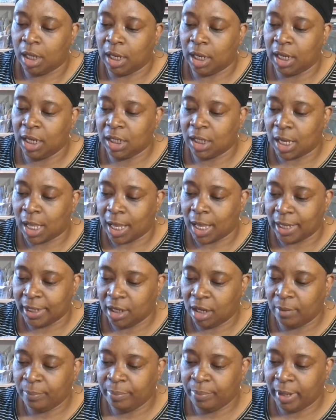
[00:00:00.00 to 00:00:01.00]
A
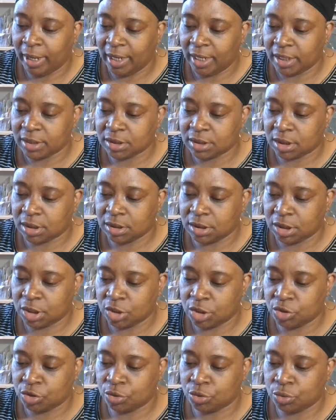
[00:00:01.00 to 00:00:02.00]
liar pays
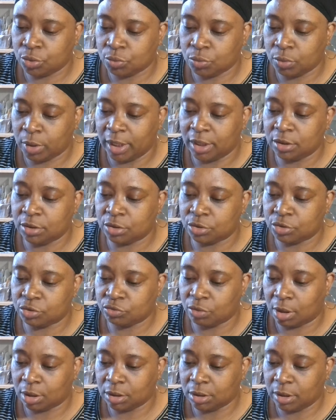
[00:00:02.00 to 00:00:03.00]
attention to a
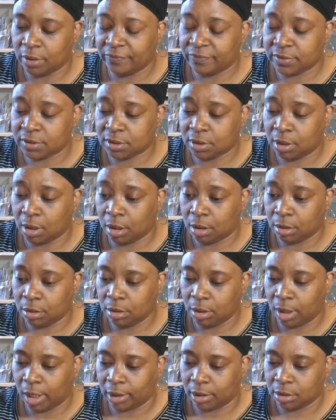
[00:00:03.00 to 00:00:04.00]
destructive tongue.
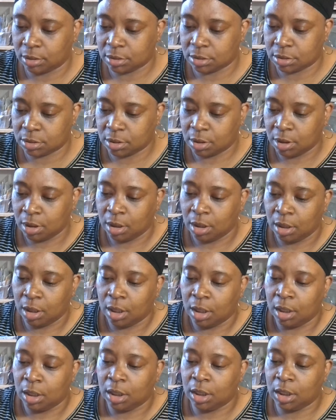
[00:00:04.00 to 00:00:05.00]
Yikes.
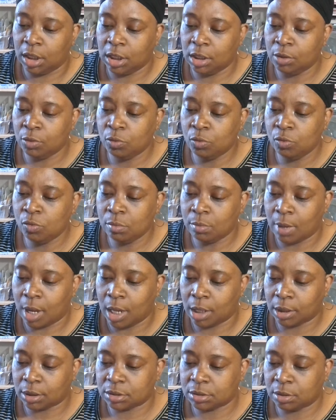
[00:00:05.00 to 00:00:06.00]
He who
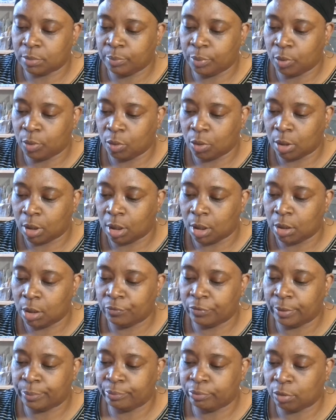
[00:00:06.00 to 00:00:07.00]
mocks the poor
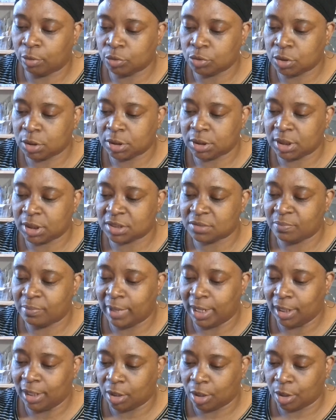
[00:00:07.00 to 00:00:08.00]
reproaches his
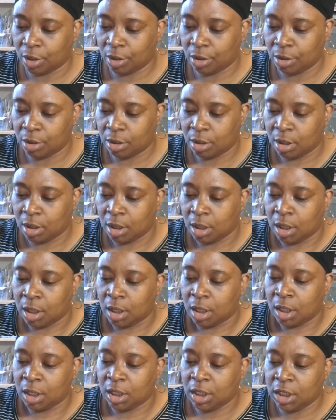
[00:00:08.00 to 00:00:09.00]
maker.
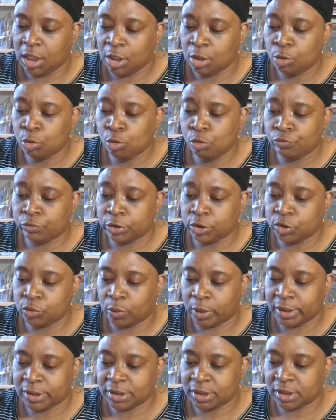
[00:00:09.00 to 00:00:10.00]
He who
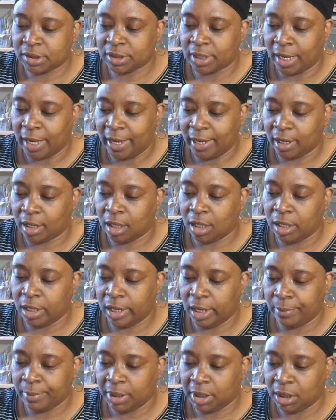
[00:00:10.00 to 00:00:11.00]
rejoices at
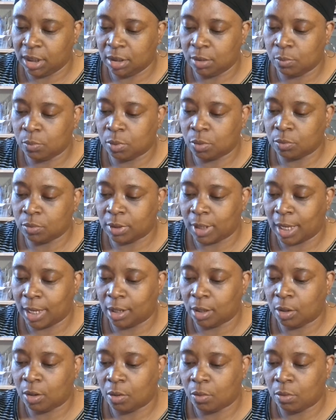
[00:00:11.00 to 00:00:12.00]
calamity will
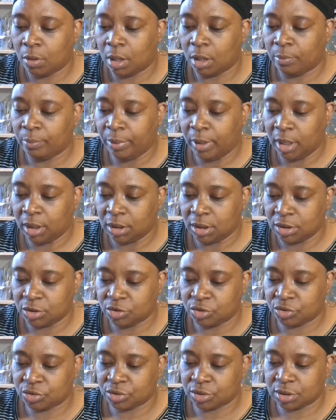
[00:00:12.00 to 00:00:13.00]
not go
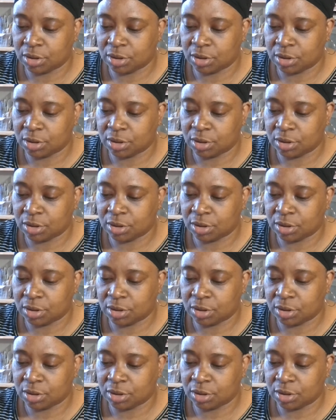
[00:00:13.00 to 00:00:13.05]
unpunished.